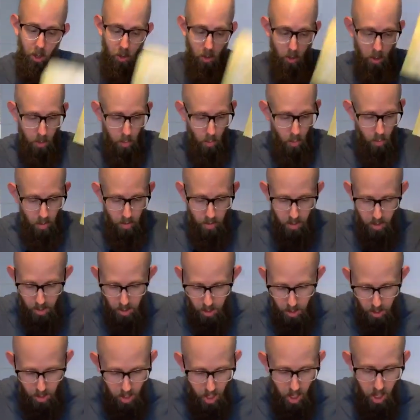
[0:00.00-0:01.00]
So there's more of
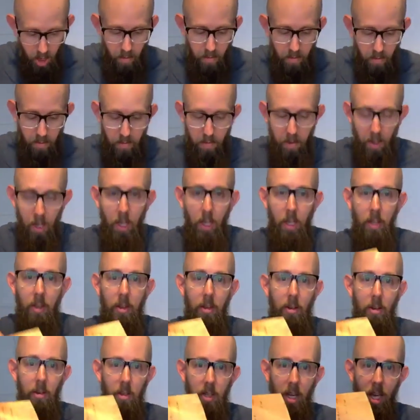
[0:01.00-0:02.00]
this stuff.
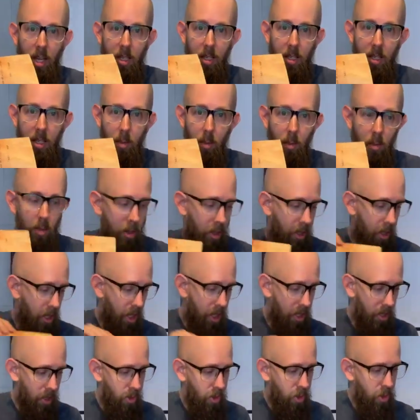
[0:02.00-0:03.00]
There's that symbol
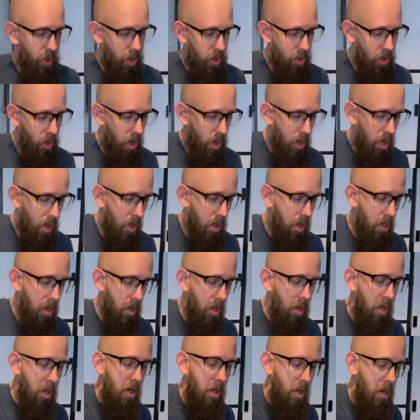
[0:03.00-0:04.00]
again that you saw
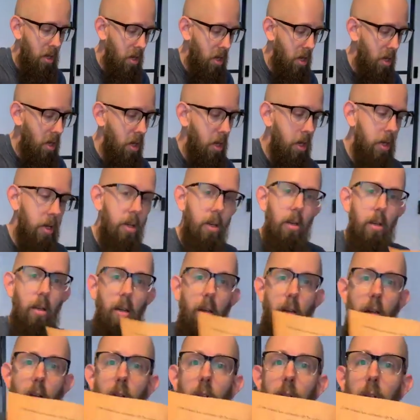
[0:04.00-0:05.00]
on
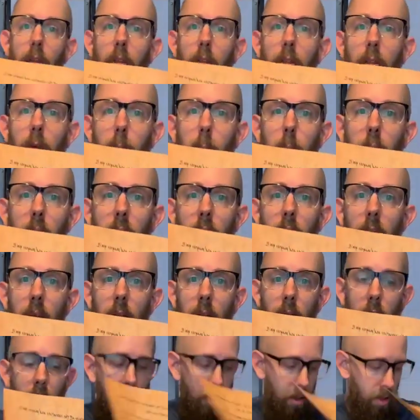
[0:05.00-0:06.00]
the
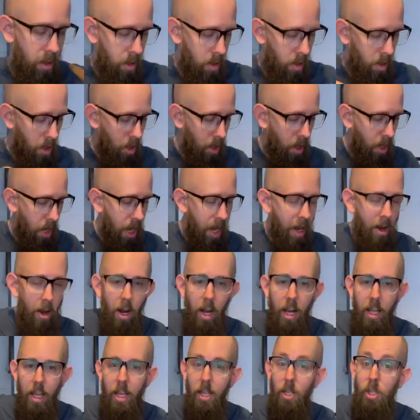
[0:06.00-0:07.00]
pen.
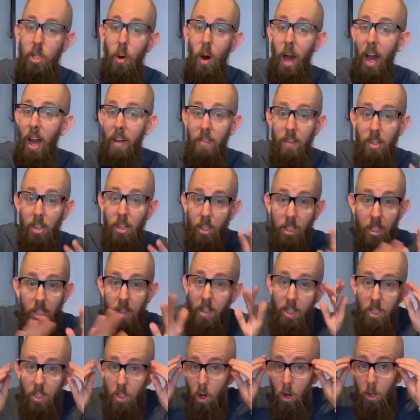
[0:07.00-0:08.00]
So I haven't looked
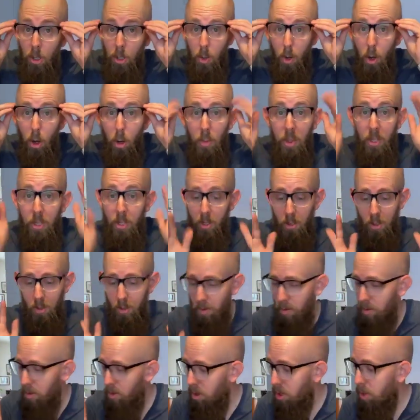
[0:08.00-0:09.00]
at this at all, so I hope this
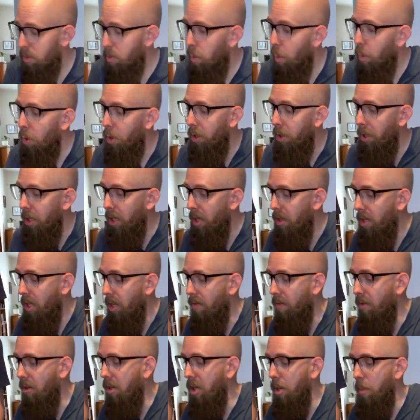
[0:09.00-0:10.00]
doesn't spoil
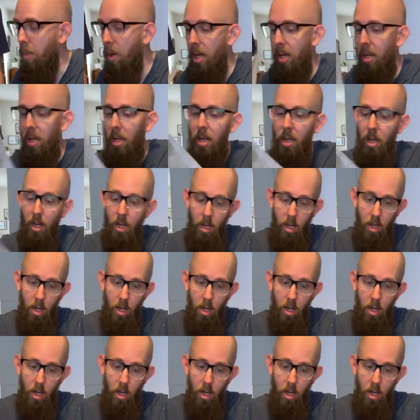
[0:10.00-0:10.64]
anything for anybody.